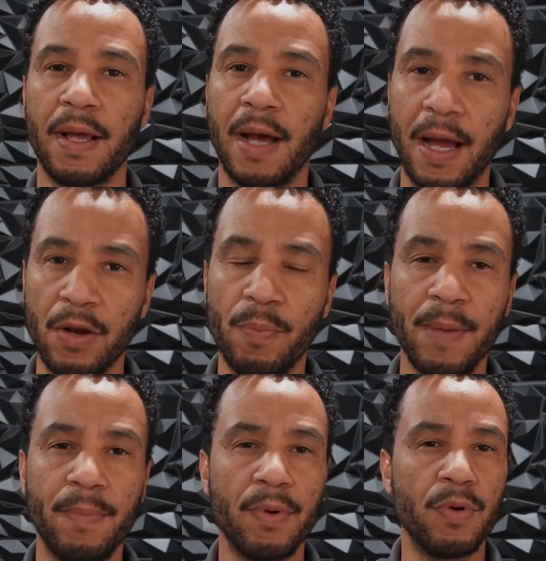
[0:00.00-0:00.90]
I know
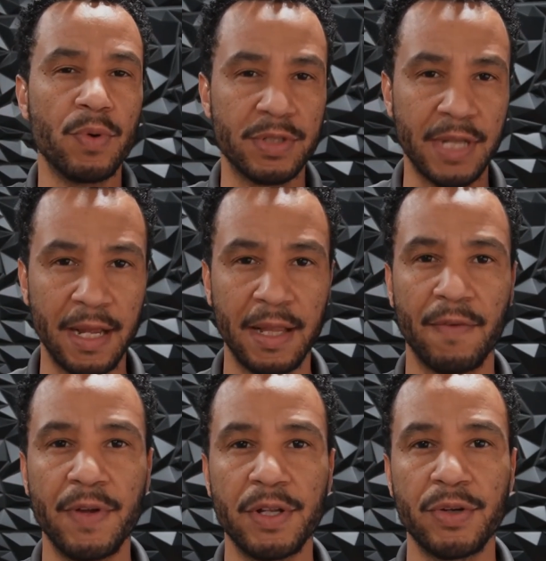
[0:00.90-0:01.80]
people who will take
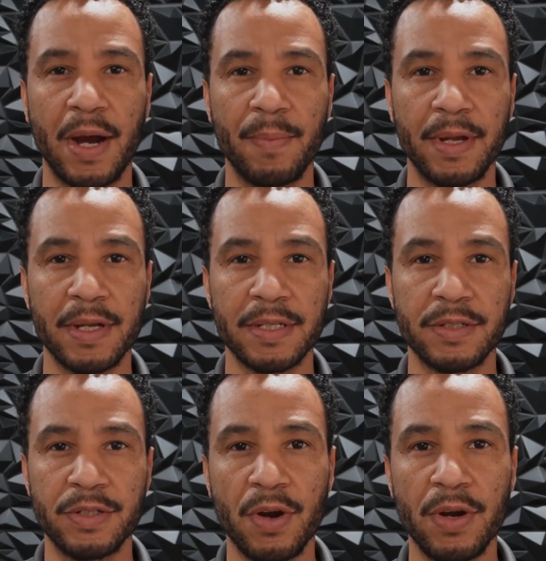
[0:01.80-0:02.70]
that filter out because
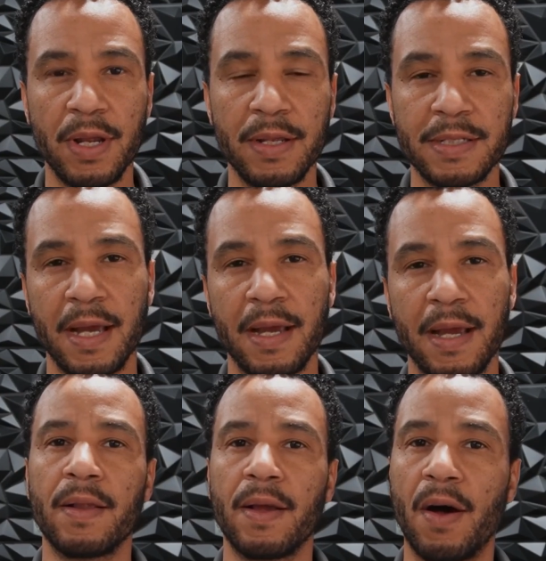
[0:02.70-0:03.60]
it's dirty, saying,
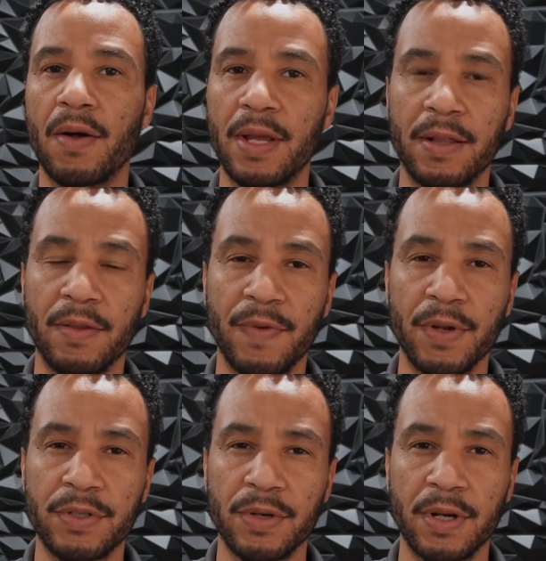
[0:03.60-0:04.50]
hey, I'll get the
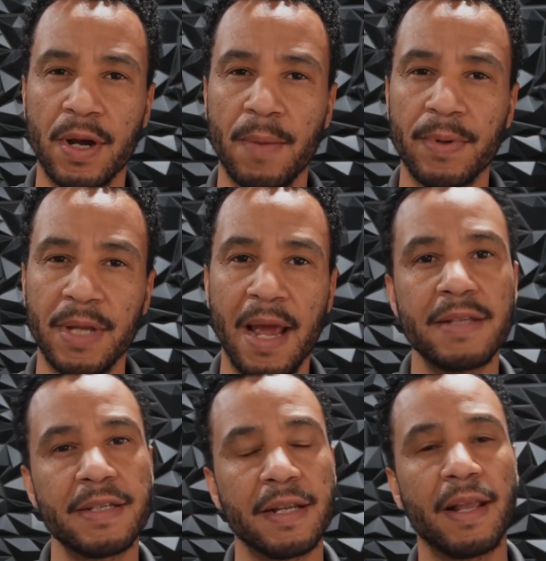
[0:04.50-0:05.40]
filter in a couple
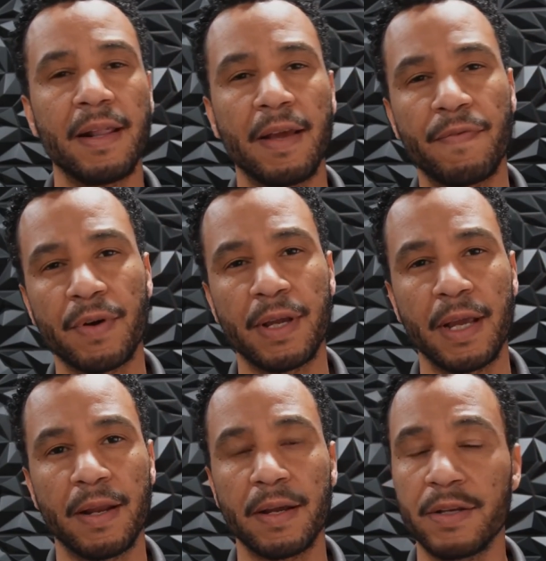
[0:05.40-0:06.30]
days, and then they
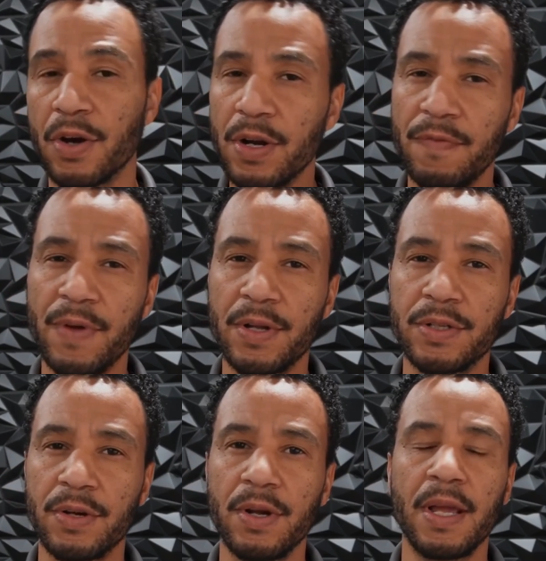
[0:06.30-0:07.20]
forget. A dirty
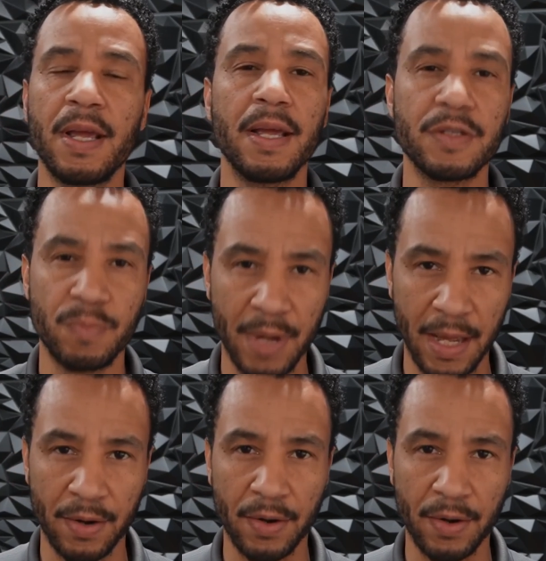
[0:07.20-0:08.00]
filter is better